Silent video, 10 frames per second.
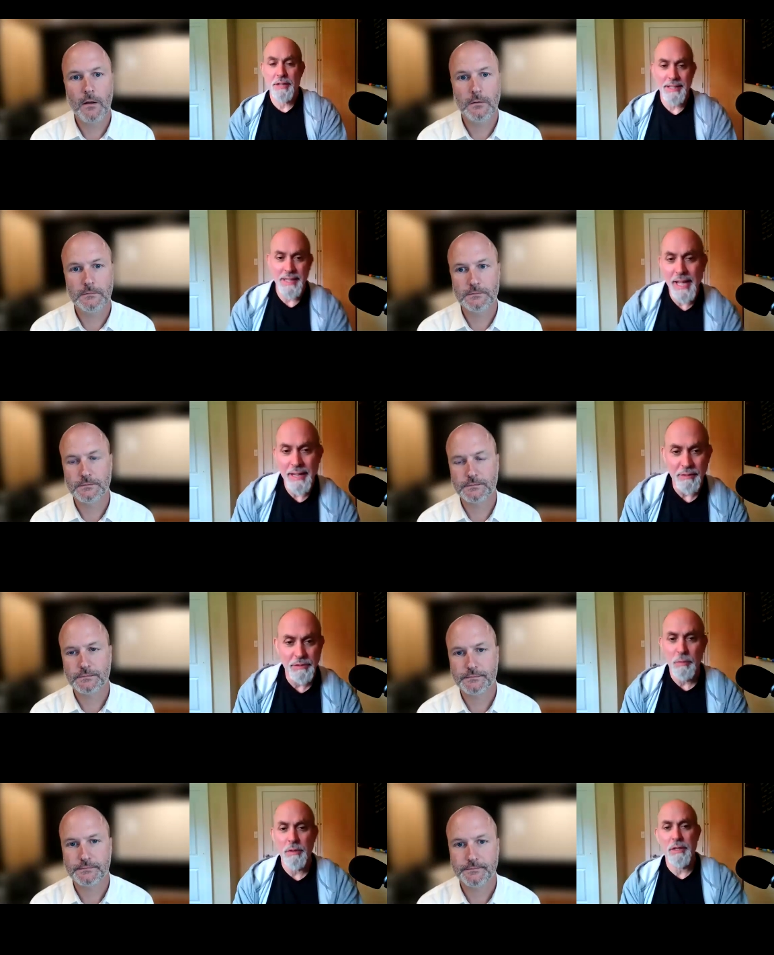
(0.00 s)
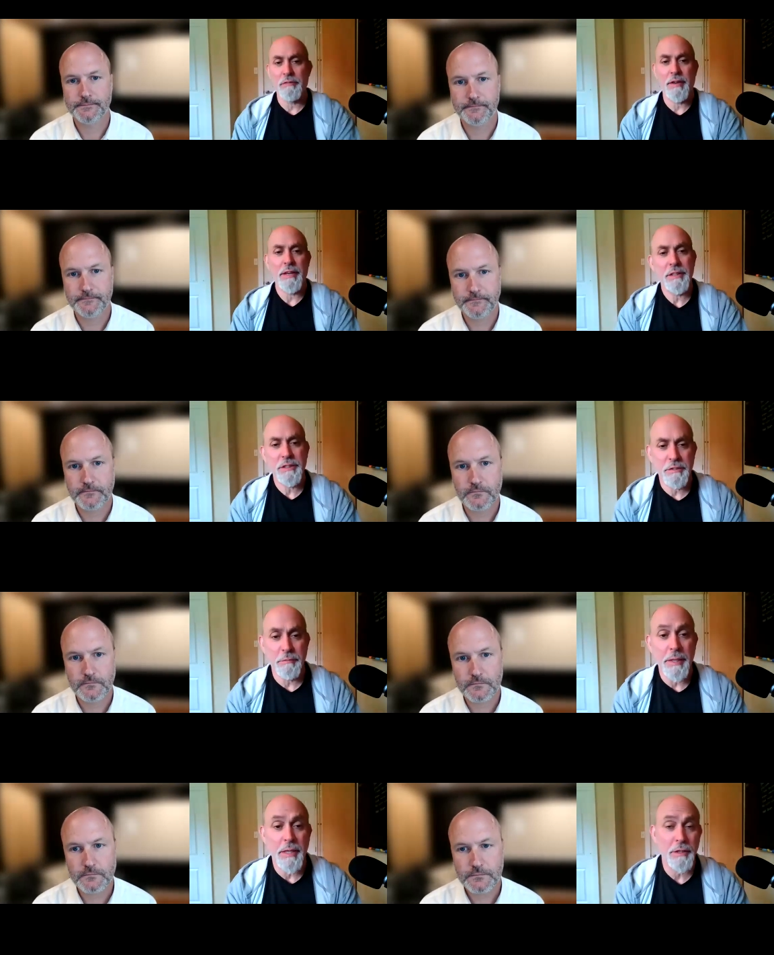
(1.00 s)
Speaker 1: like that, and it's one of the advantages of
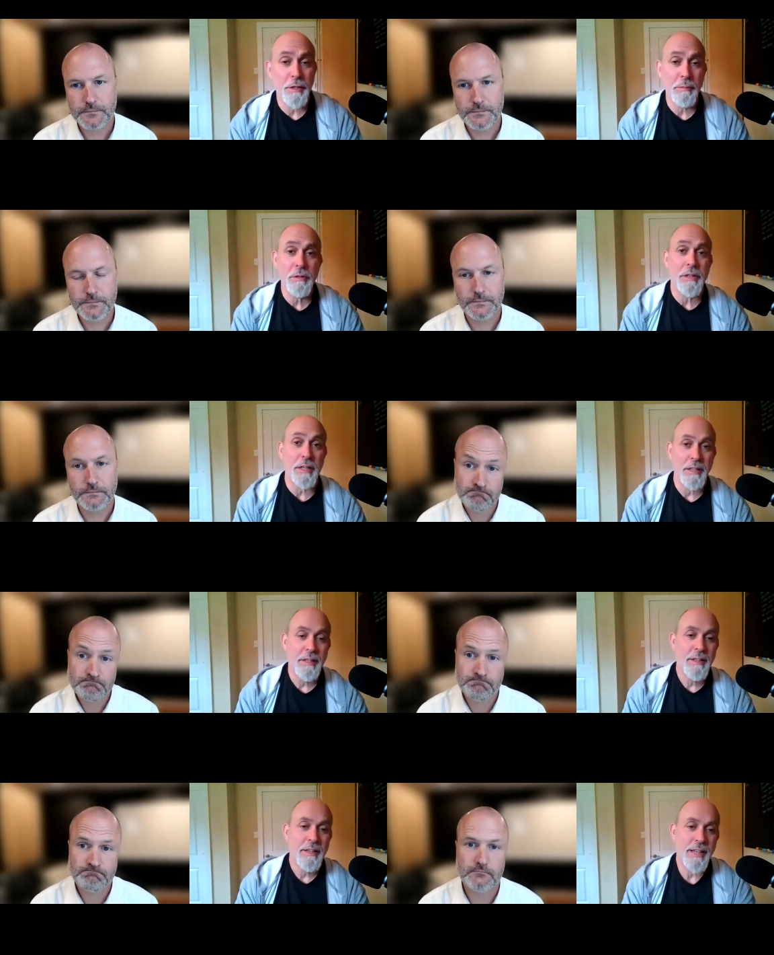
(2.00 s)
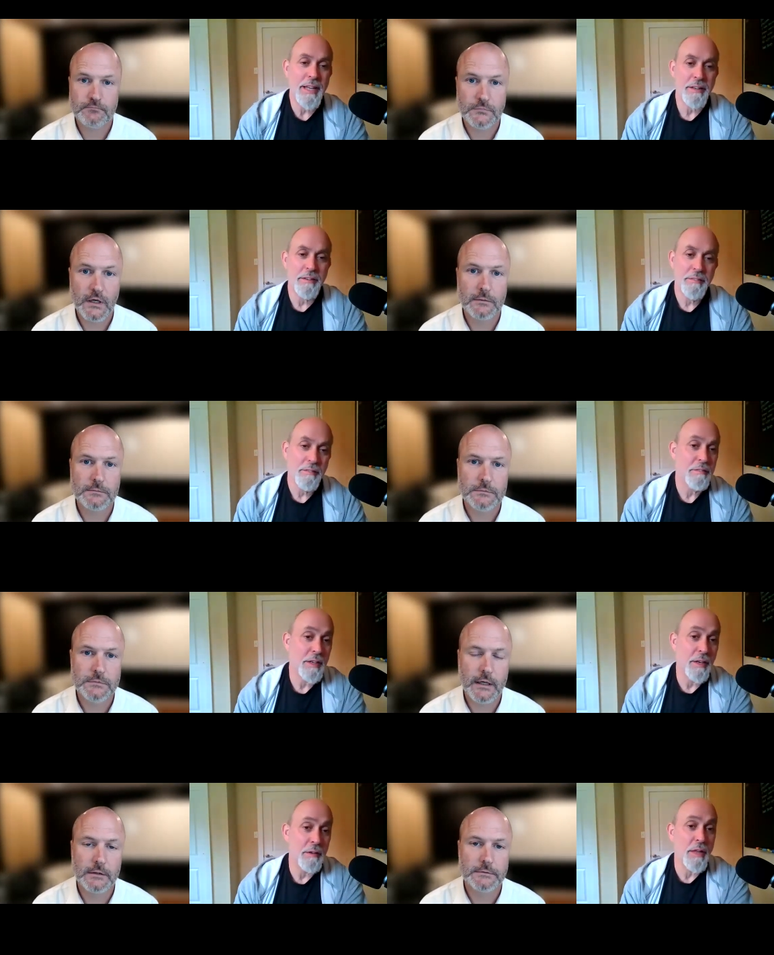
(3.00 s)
being in community. Again, yeah. Yeah.
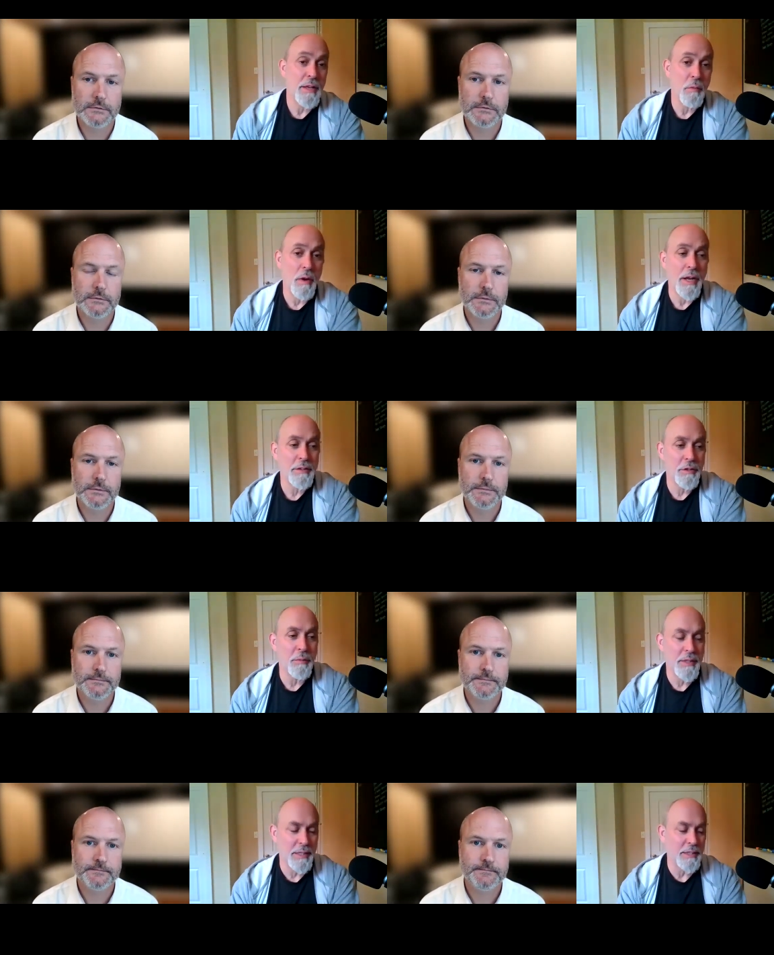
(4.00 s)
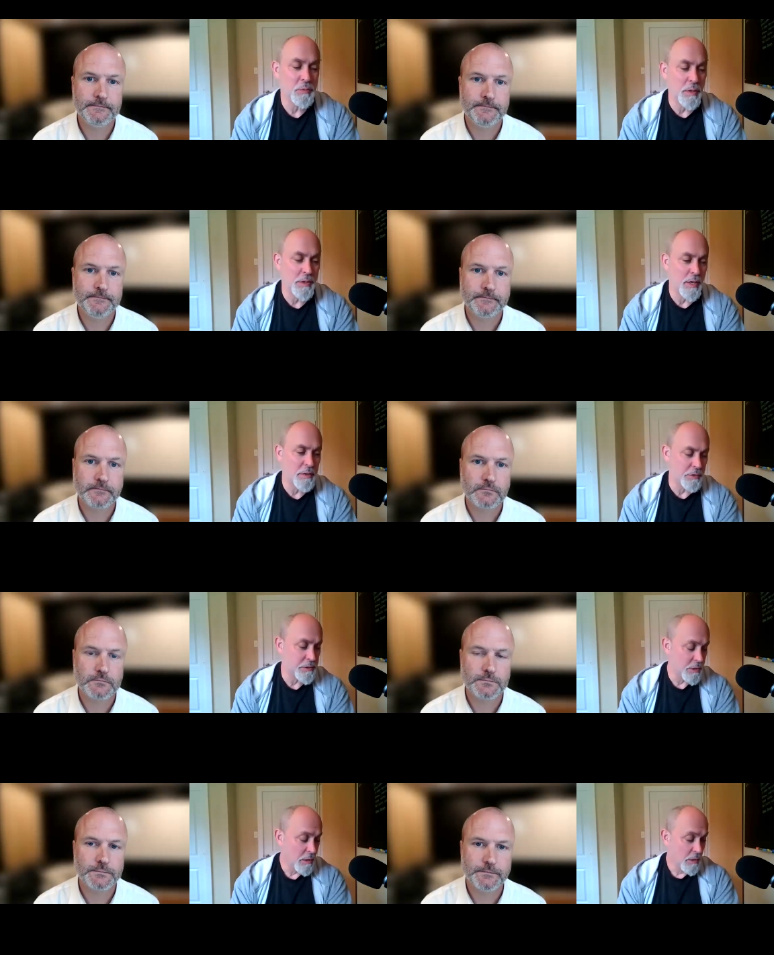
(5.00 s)
you know, like why doing things with
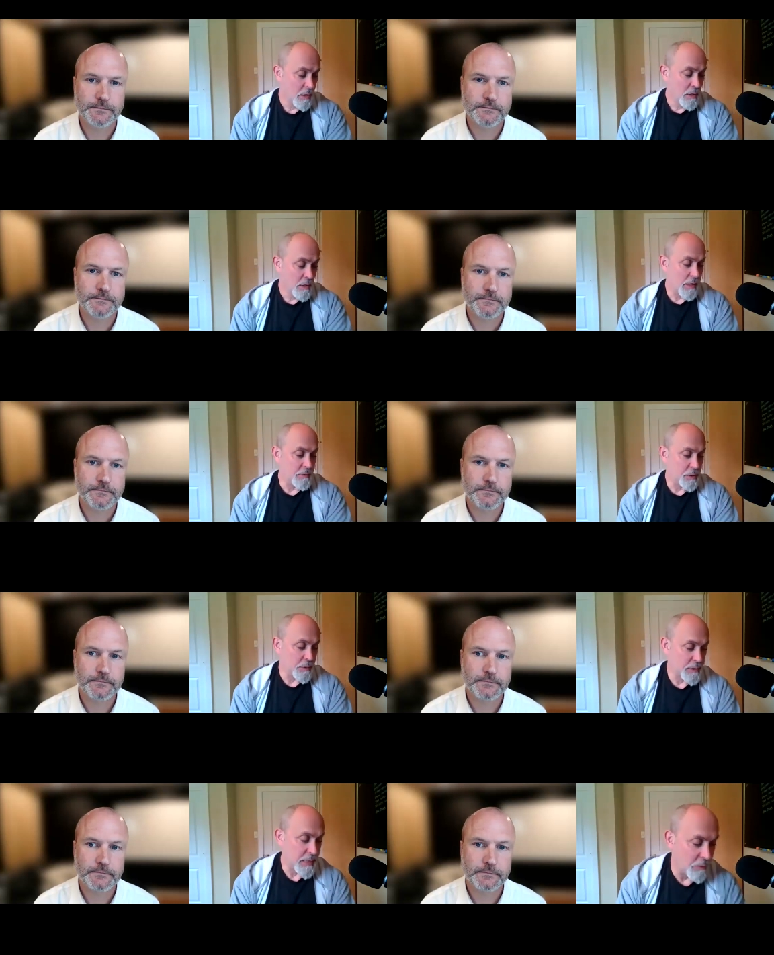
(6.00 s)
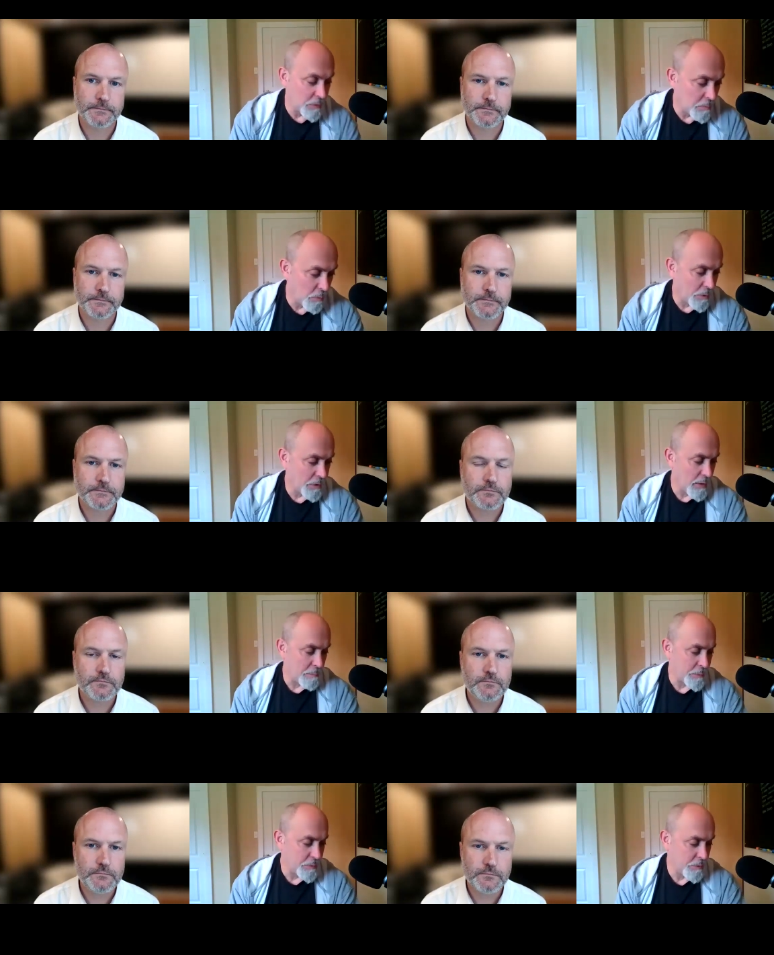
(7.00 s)
others gives you a sounding board, an
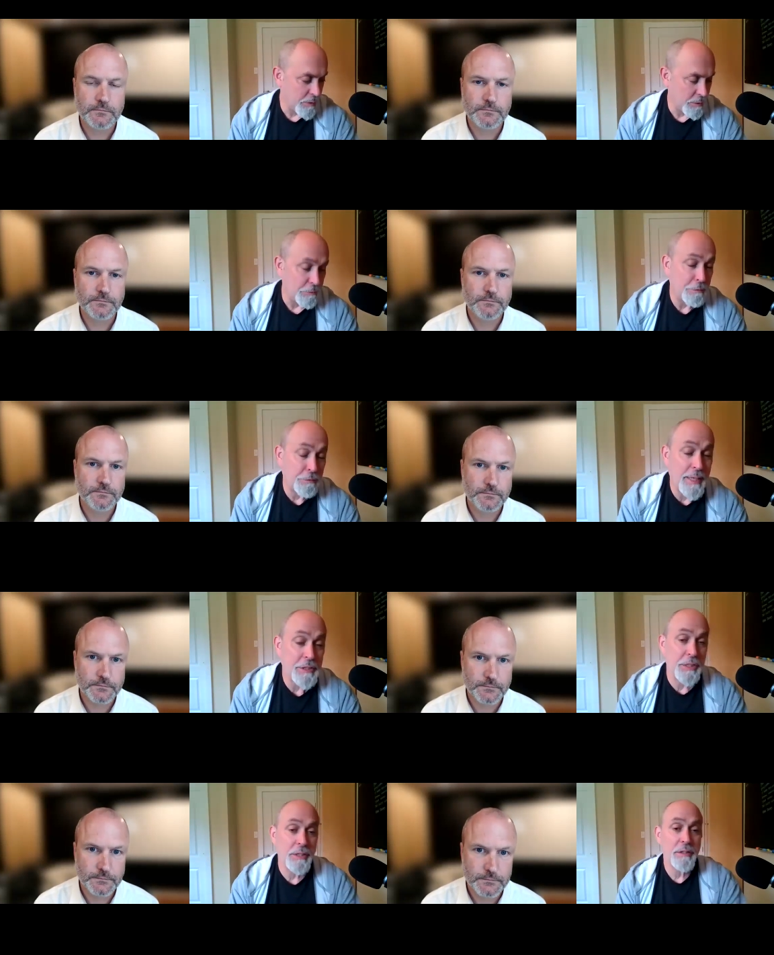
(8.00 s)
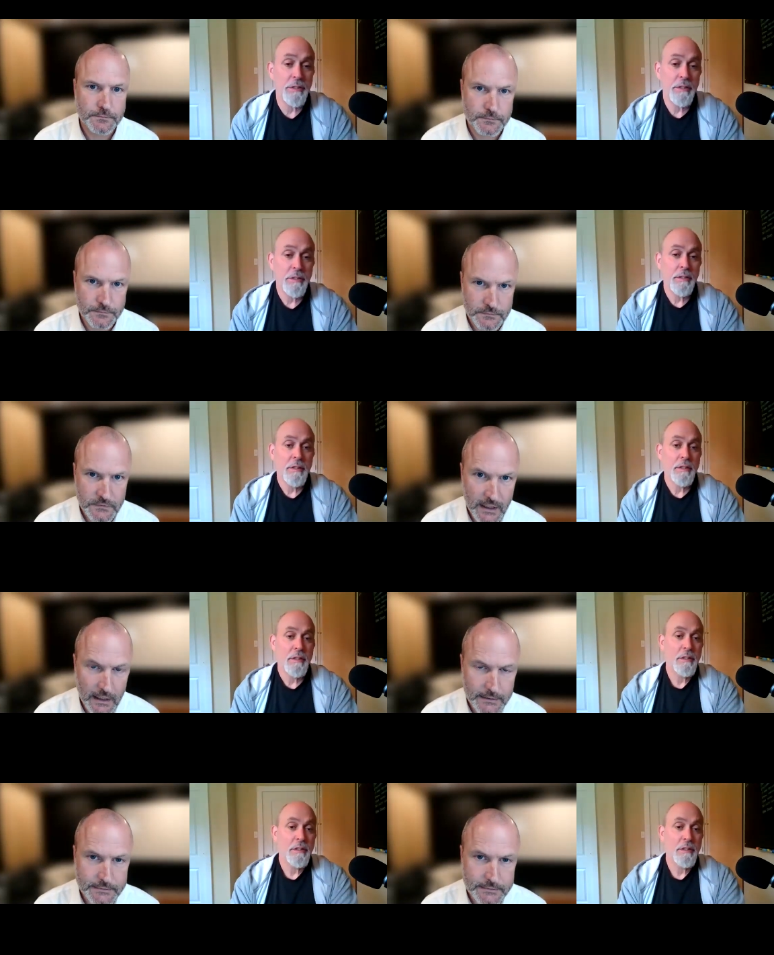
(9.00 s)
opportunity, a reflection. Yeah,